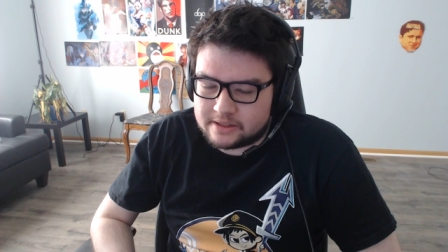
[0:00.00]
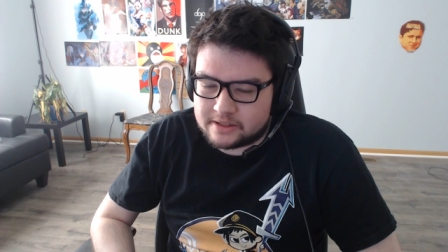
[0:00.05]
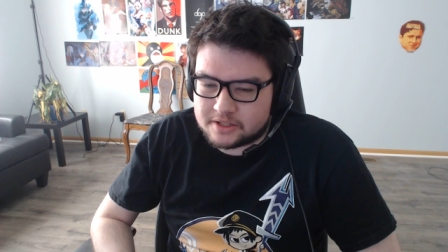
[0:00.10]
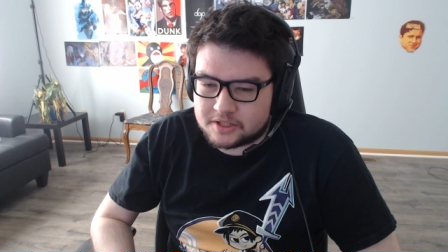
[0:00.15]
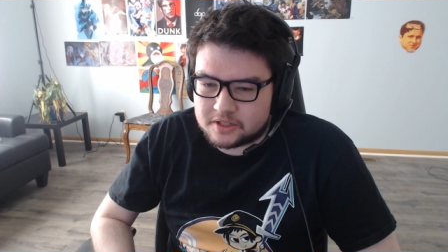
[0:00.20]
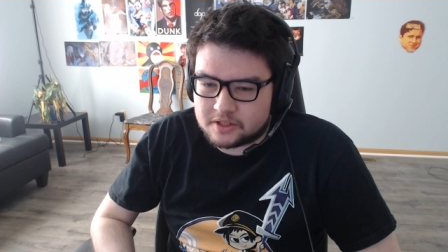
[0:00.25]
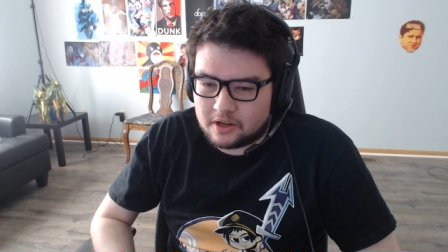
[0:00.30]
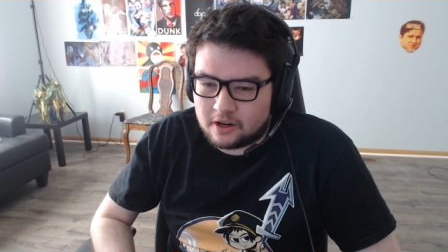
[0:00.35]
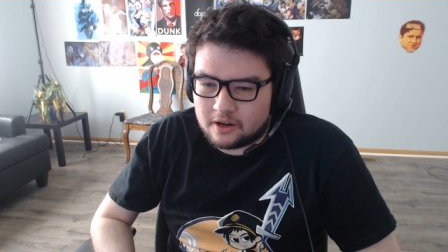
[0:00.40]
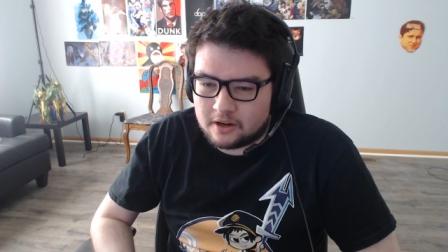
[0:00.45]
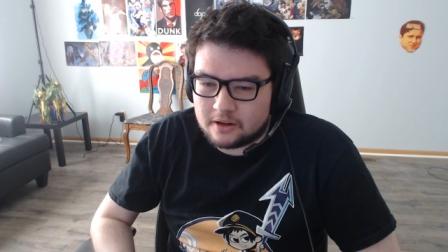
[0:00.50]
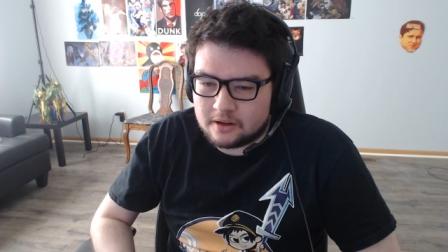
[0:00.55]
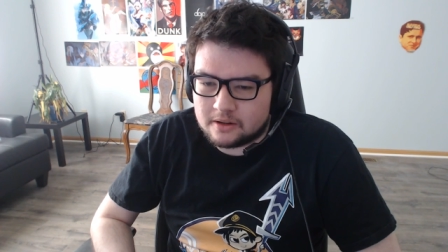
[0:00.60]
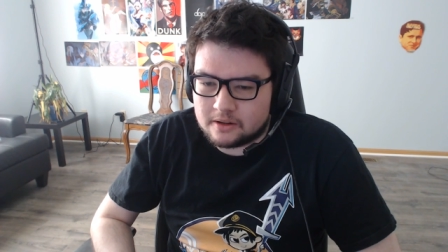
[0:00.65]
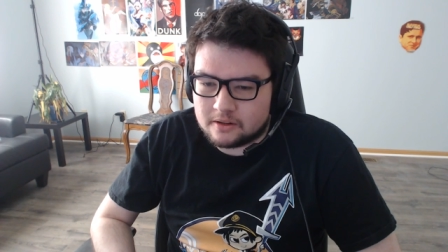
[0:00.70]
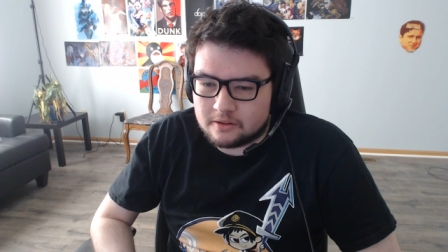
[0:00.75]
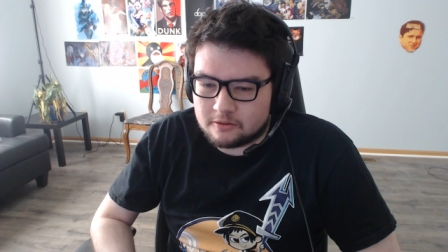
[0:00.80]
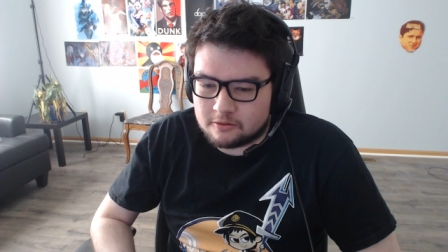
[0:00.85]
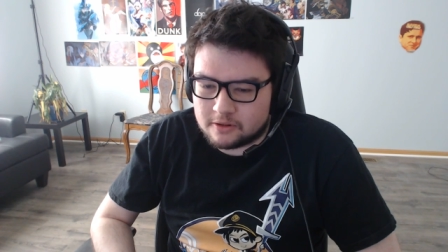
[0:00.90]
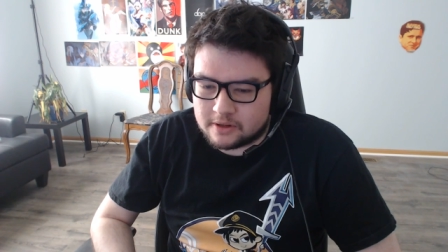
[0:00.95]

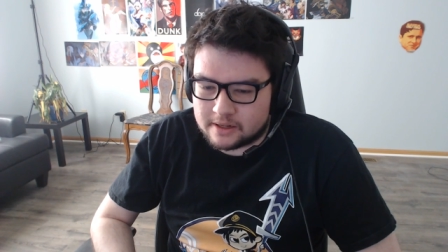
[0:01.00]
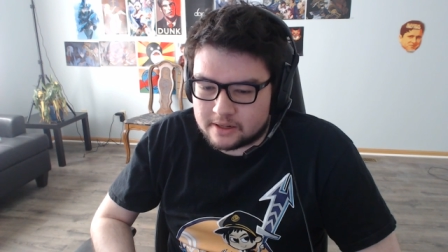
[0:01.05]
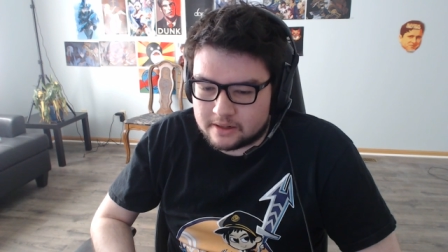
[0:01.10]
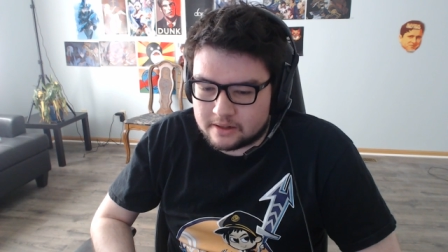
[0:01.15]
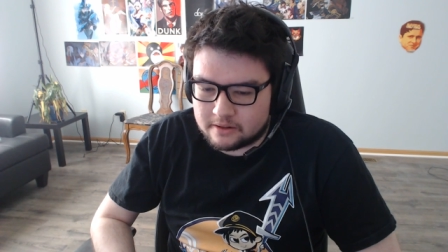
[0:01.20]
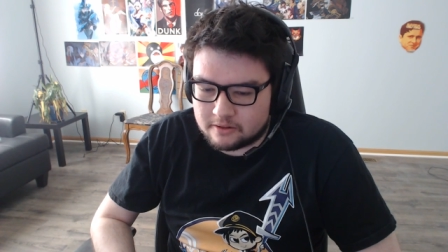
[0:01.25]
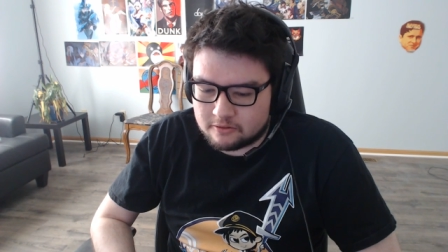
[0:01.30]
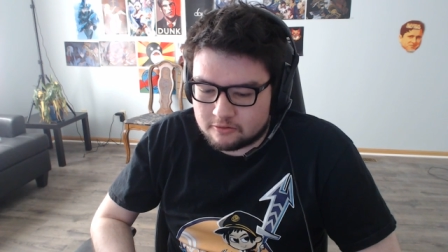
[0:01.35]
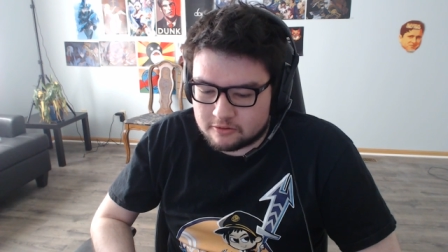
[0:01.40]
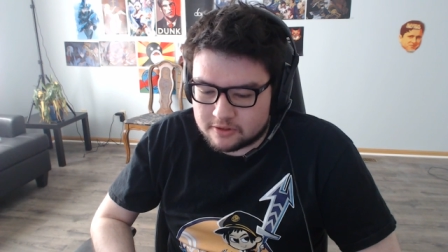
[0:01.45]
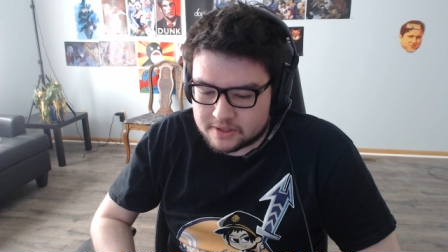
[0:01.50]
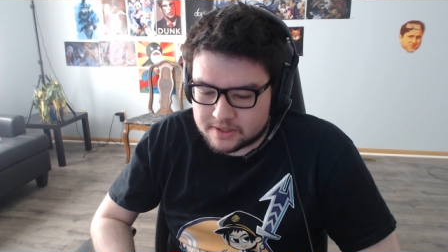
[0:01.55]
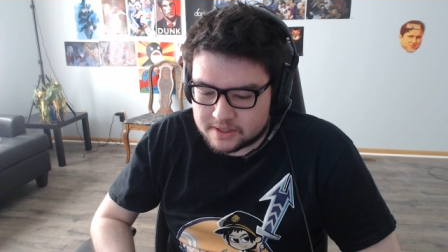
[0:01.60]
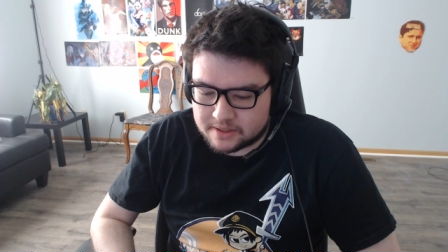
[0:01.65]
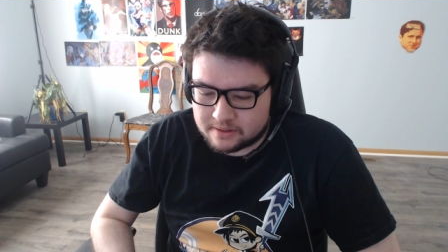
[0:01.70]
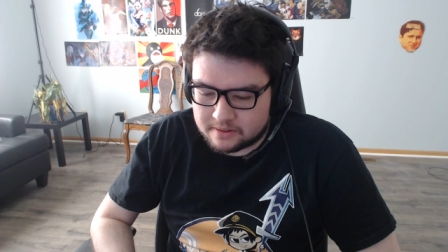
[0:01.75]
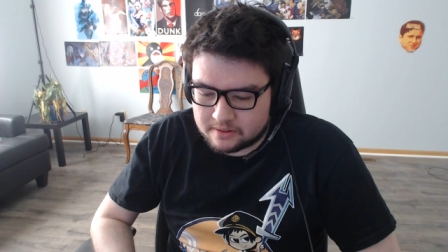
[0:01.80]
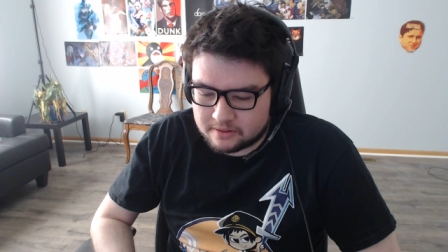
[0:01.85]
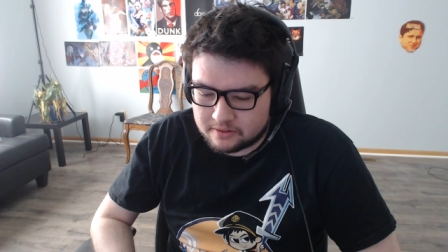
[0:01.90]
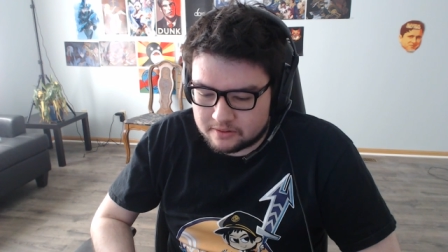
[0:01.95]
saw what
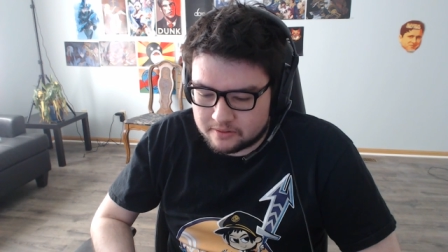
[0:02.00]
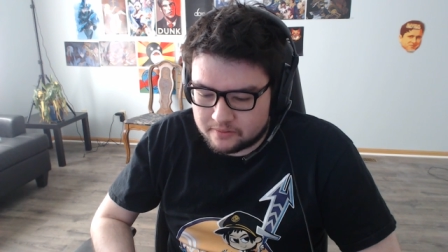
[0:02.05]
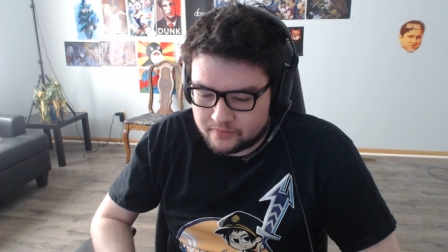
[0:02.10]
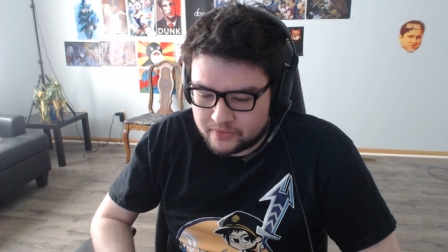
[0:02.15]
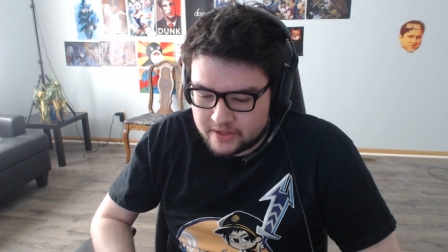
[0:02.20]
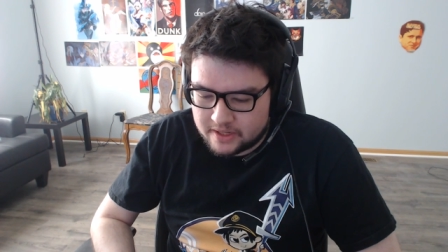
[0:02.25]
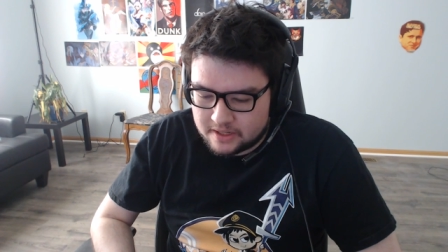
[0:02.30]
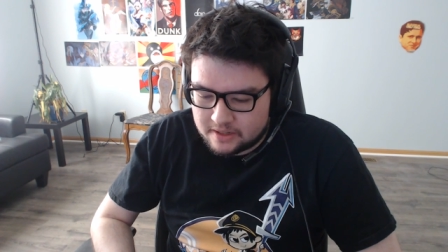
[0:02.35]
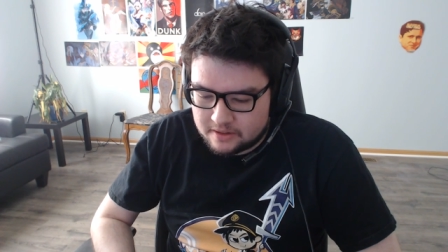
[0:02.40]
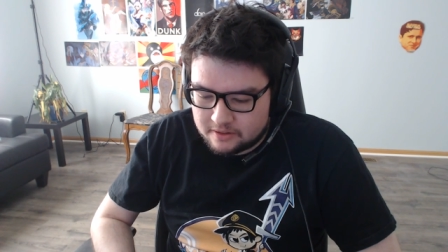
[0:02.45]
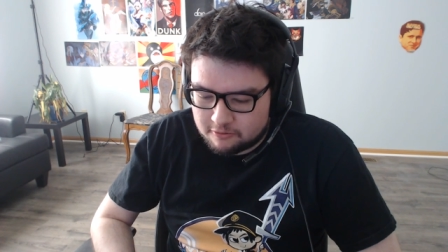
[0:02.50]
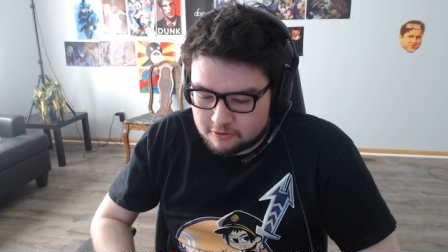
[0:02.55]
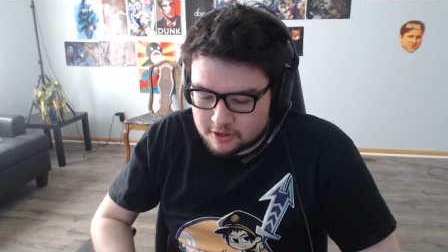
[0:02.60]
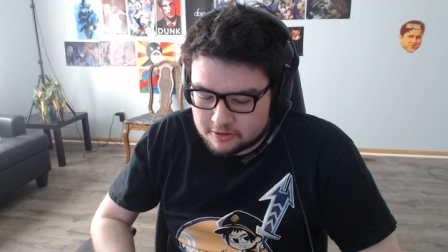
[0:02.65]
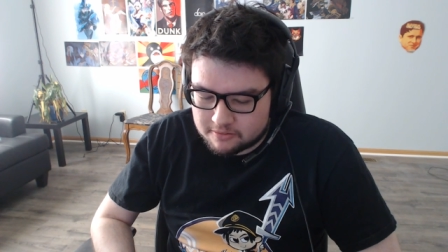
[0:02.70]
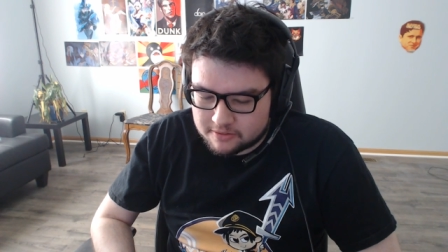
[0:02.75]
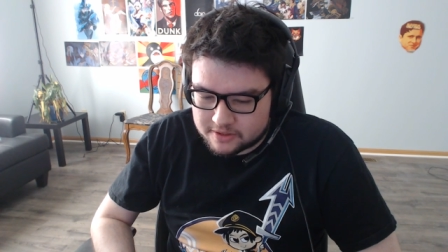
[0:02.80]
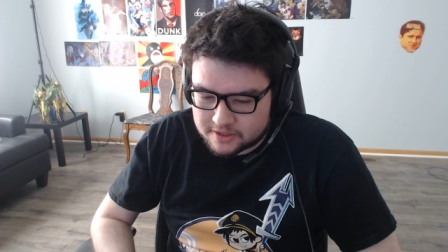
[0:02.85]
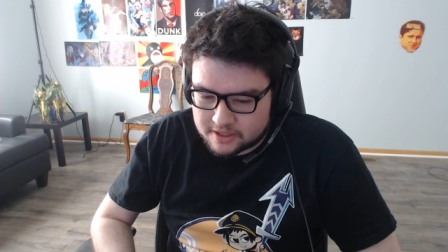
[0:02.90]
was